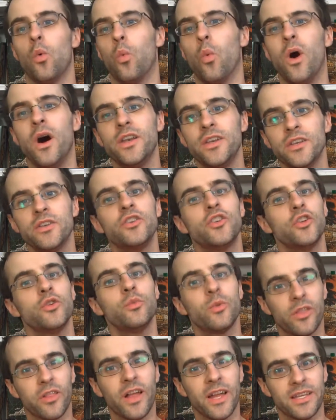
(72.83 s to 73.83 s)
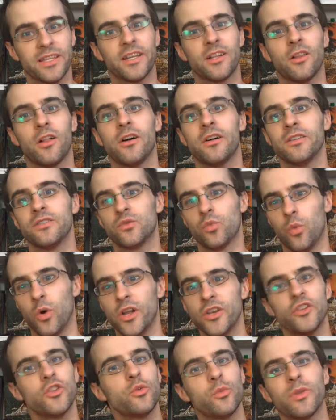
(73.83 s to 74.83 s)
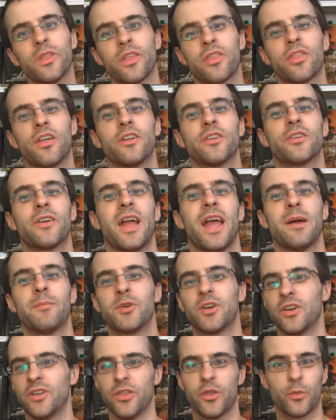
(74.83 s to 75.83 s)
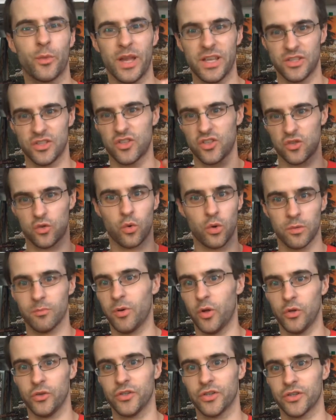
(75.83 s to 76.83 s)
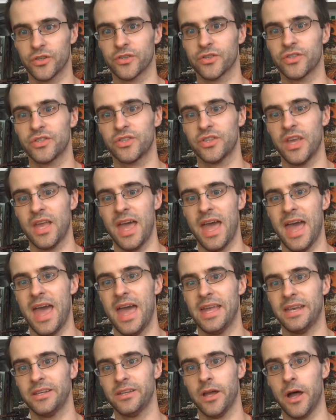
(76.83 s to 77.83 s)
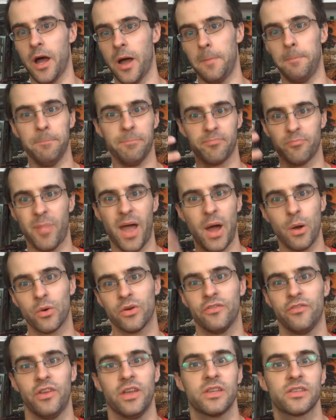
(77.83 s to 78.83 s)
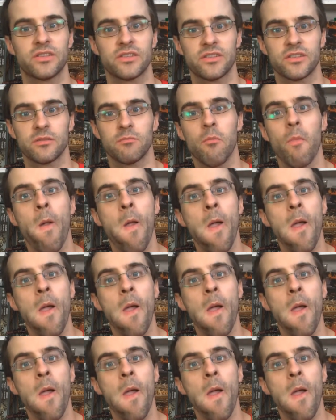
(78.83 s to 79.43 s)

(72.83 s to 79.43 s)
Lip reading: one dude with Lightning Claws, one dude with a Thunderhammer, and the rest Storm Bolters and Power Fists.